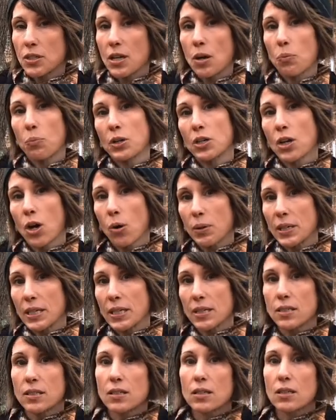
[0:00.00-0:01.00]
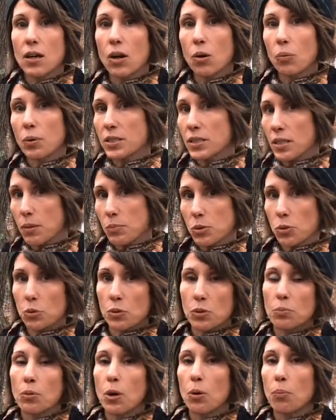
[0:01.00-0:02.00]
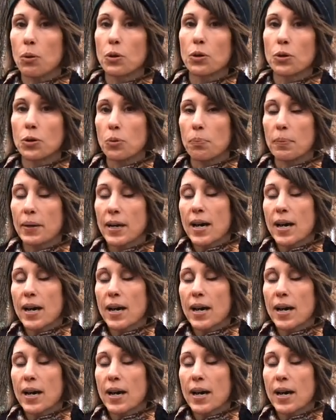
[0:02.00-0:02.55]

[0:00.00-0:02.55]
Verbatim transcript: and we know we needed to go with some sort of mobile coop.